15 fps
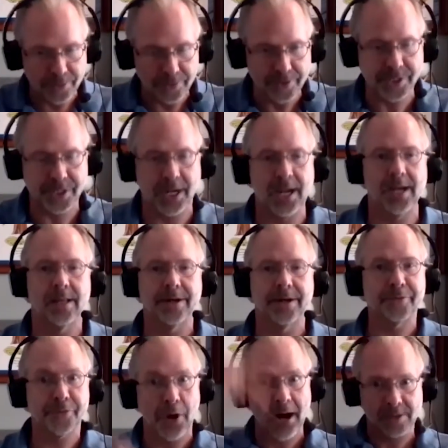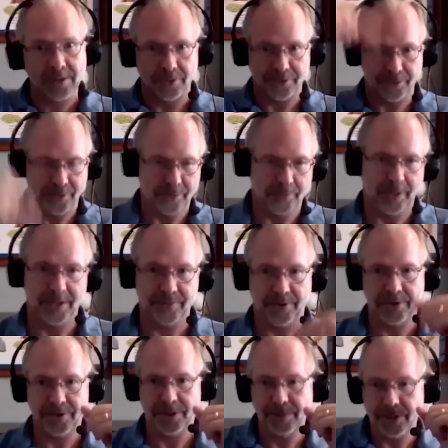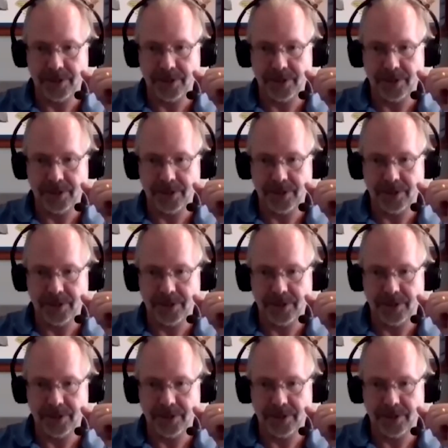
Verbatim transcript: through the scale in a fractal sort of way, as far as I'm.